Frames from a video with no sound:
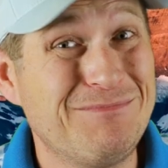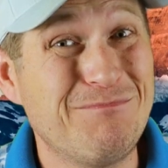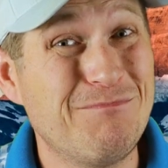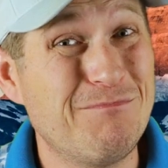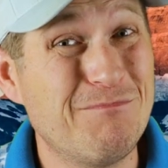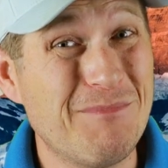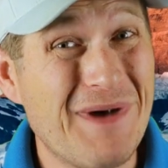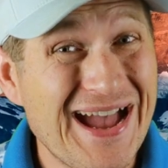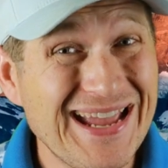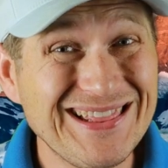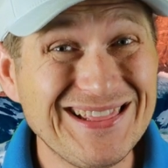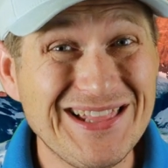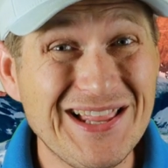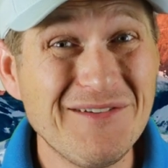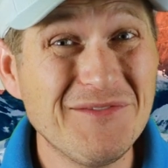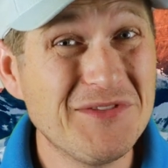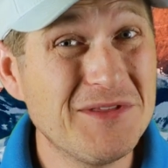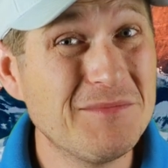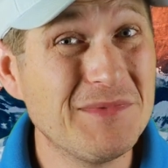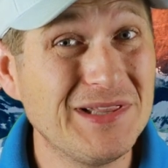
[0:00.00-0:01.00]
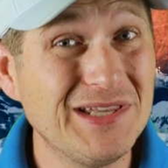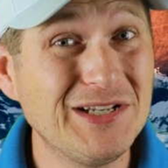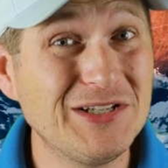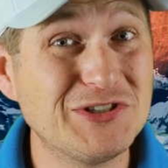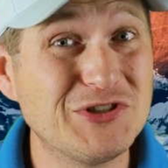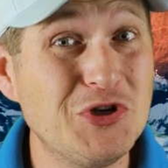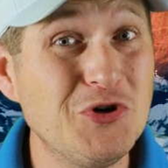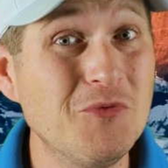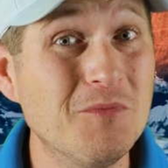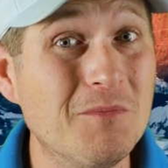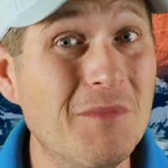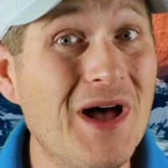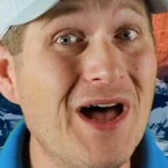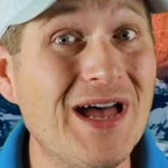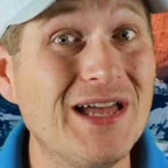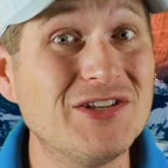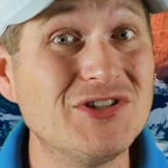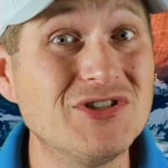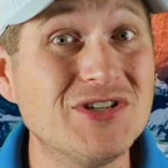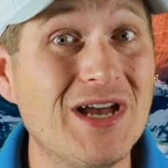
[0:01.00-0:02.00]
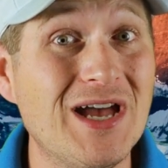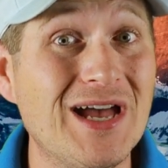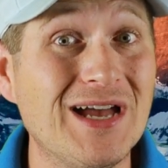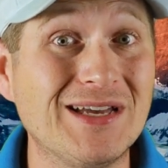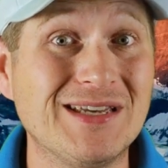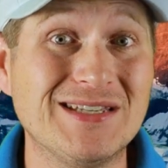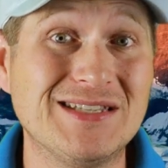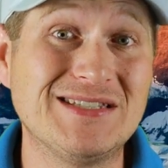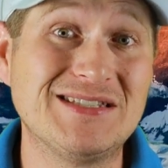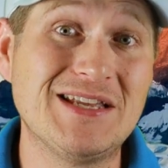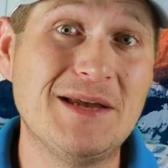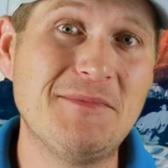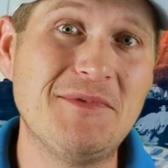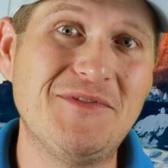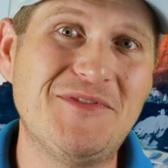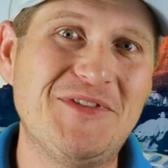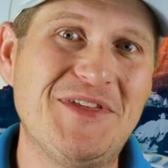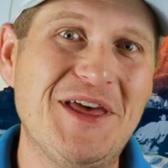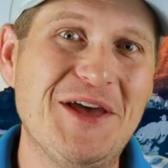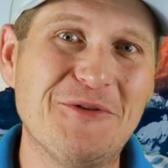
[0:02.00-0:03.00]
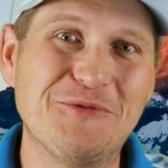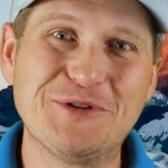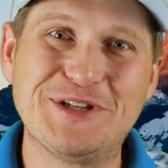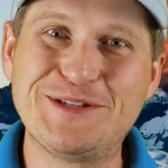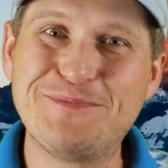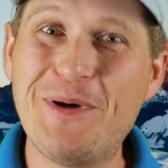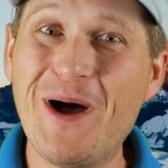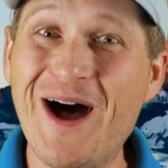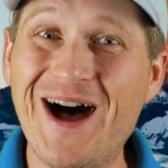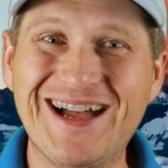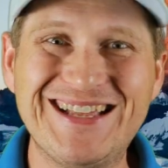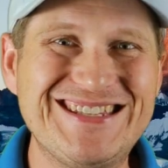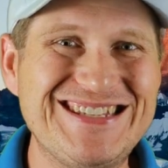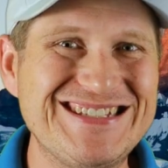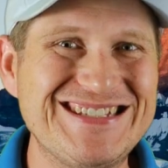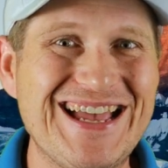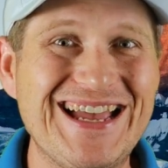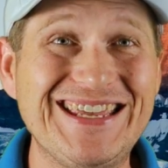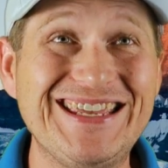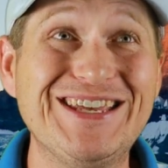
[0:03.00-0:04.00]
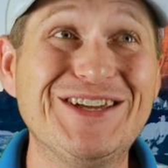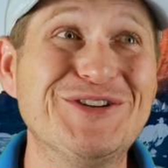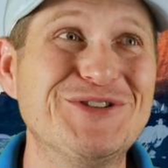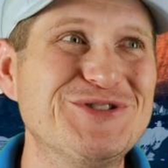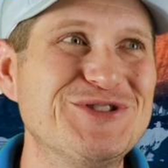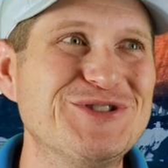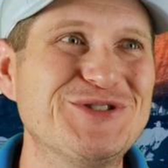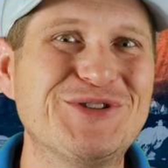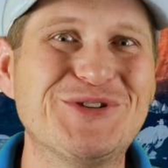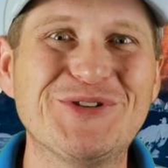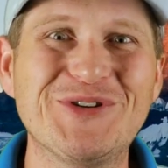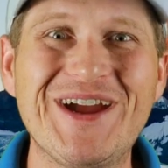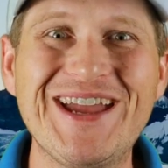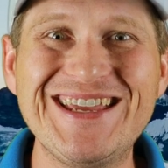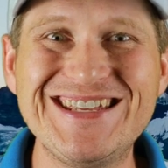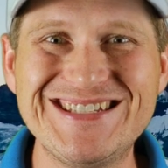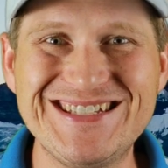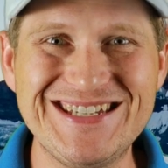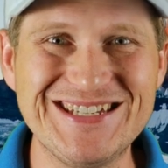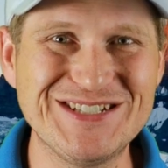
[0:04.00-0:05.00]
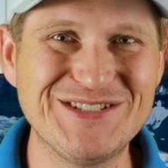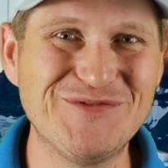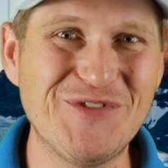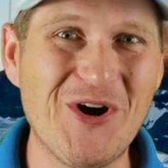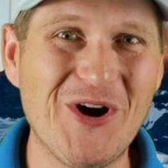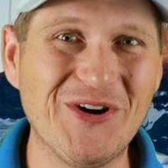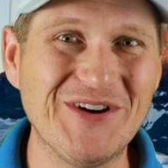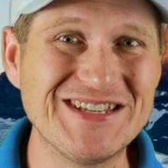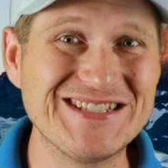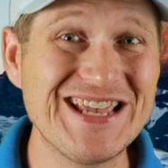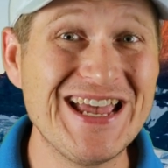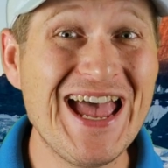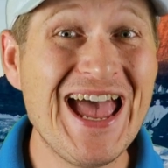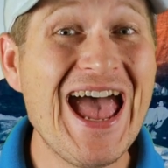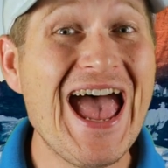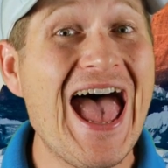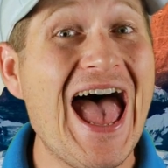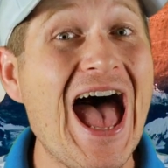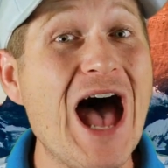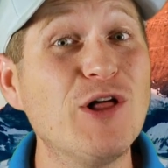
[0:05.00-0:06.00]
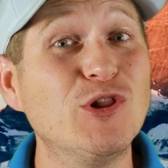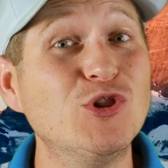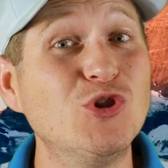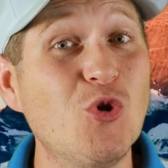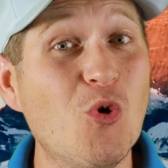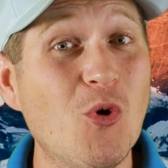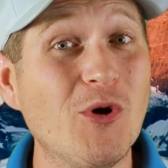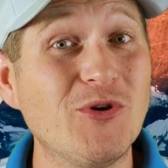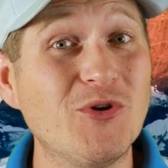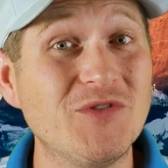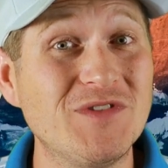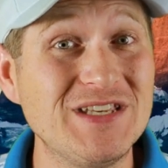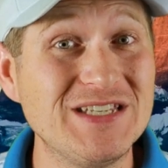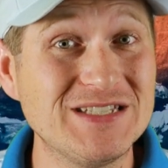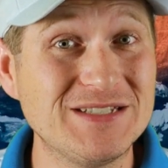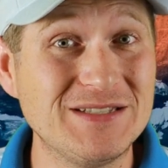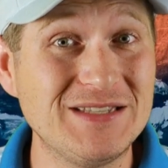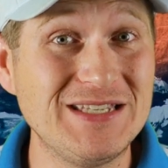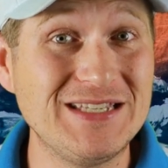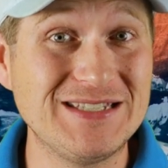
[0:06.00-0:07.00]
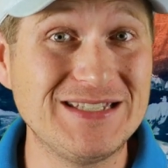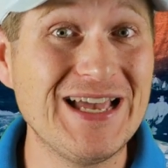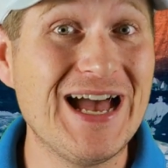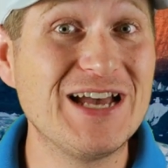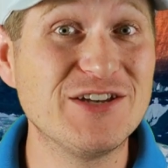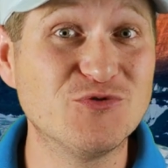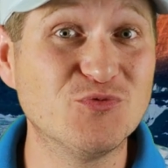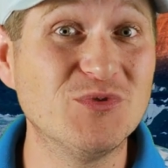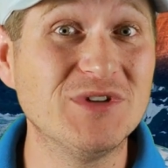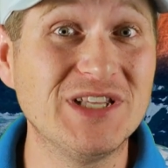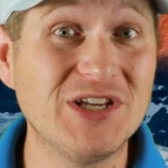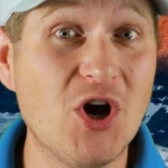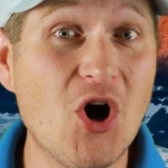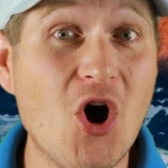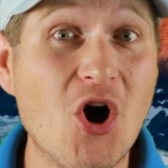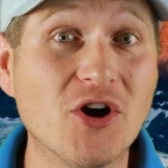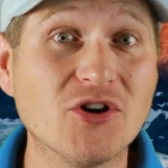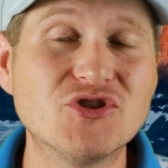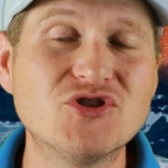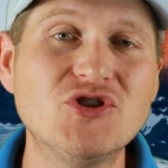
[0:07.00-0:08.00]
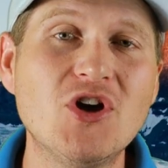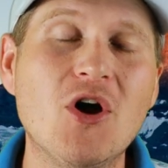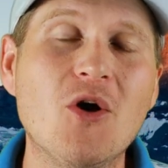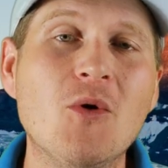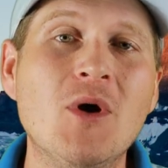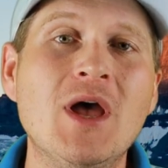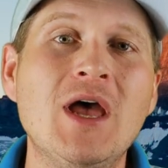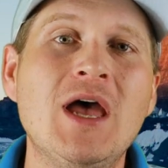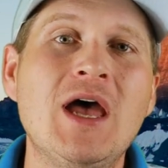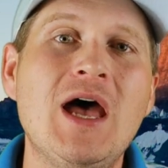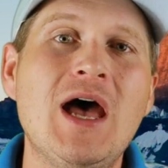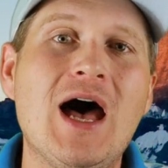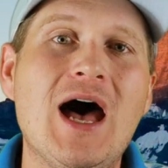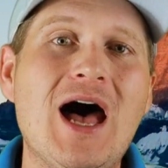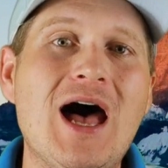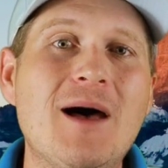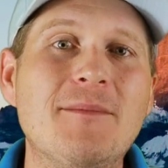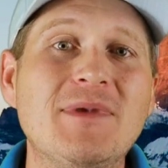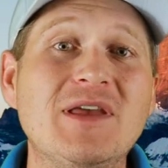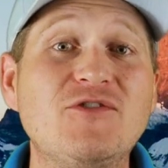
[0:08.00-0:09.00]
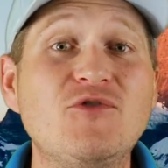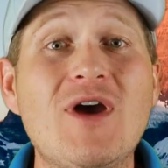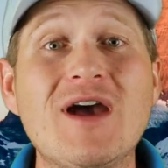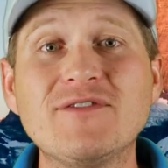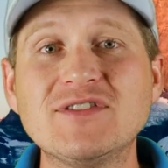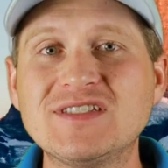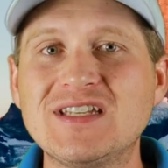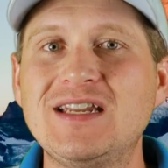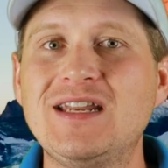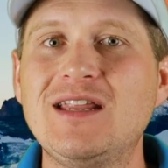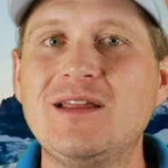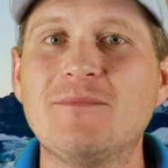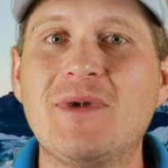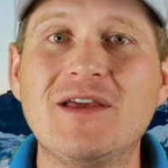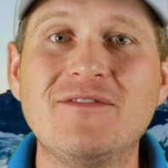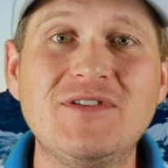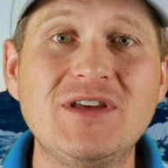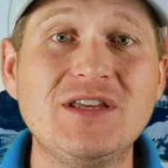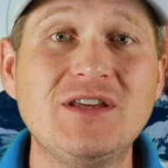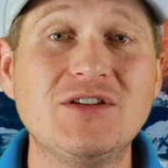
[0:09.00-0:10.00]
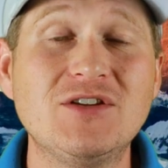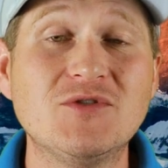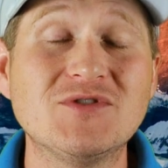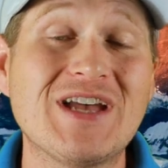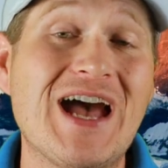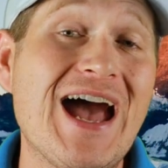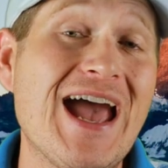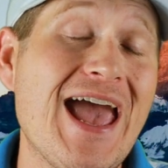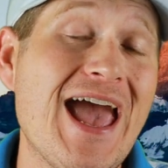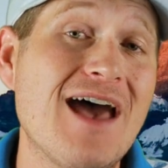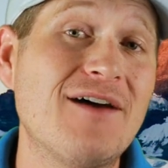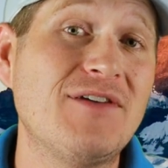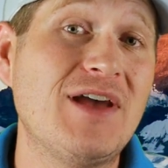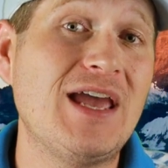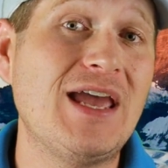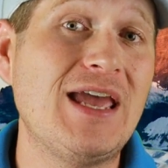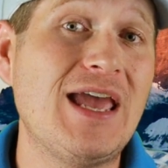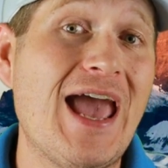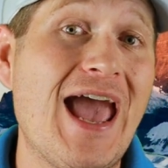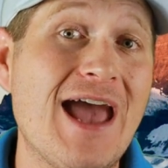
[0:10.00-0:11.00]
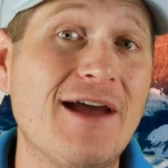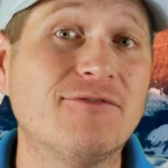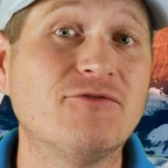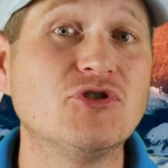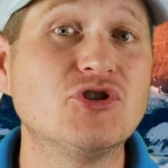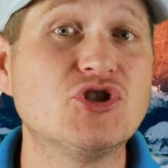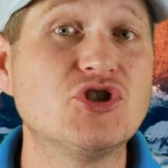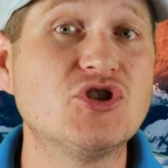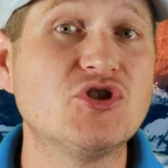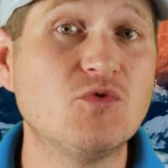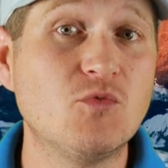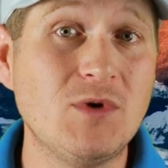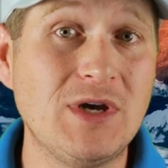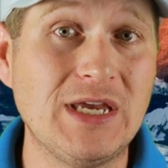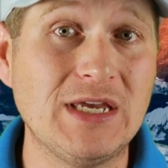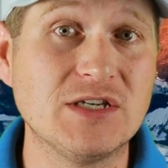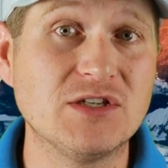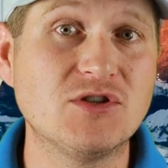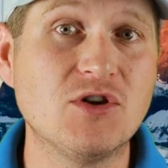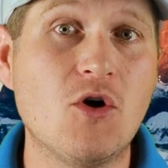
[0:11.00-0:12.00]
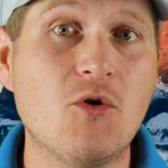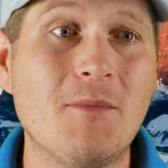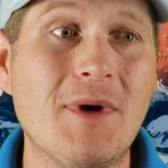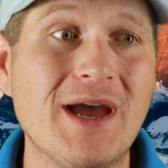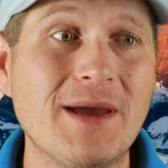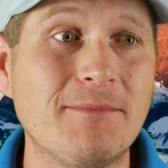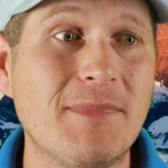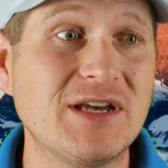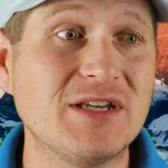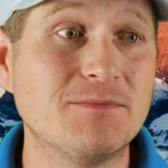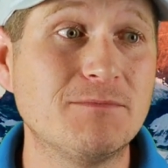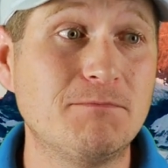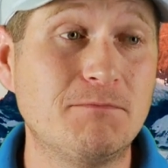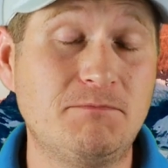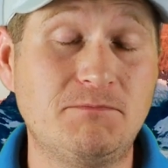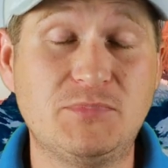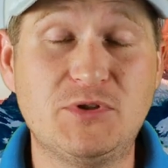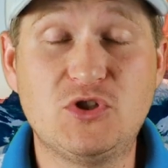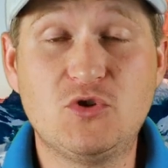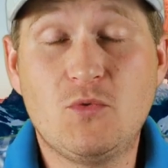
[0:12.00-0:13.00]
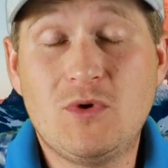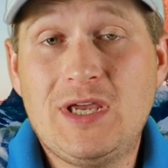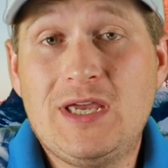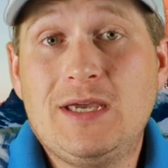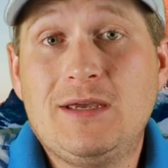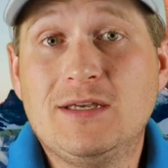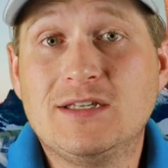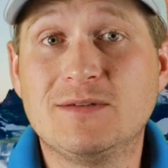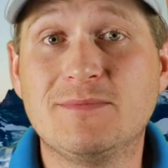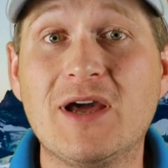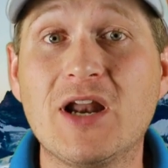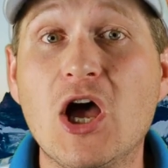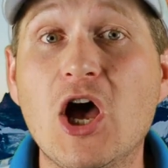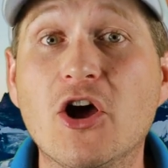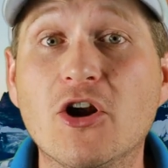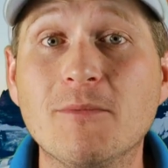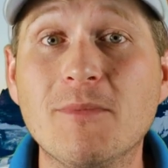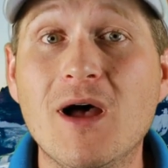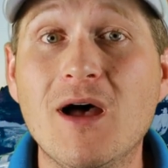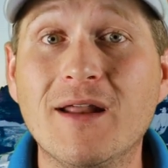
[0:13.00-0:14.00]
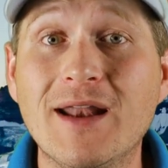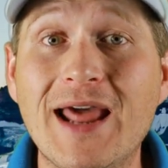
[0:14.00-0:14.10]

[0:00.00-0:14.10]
might love them a little too much, because some of the responses I get are just crazy as far as how loyal these guys really are. So if you haven't seen any of my videos, I have an average swing. So my swing is about 100 mile